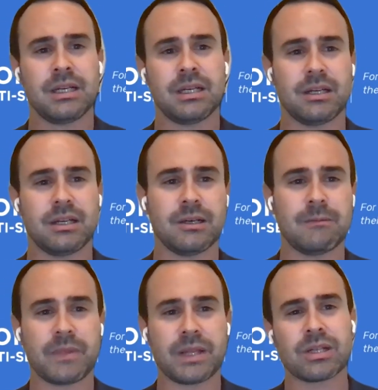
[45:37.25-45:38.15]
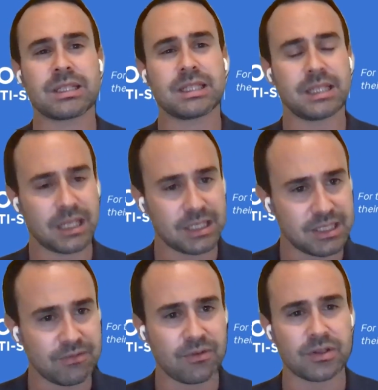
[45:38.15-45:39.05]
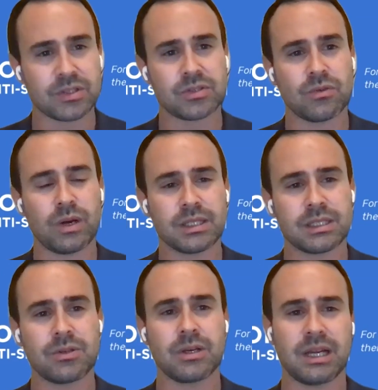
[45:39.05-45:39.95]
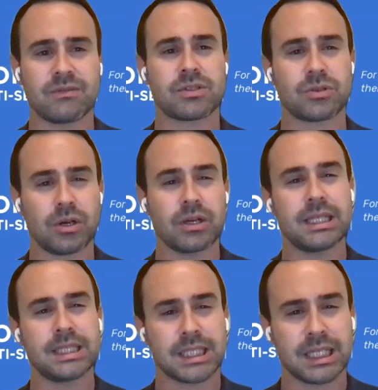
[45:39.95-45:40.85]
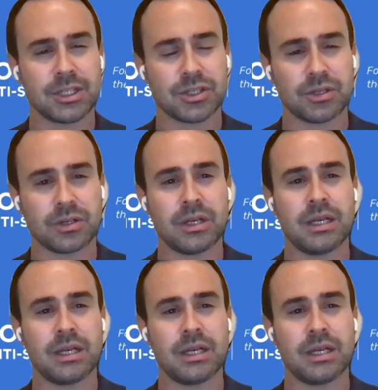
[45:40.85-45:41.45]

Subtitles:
In United States, it's different. So once you have strong legislation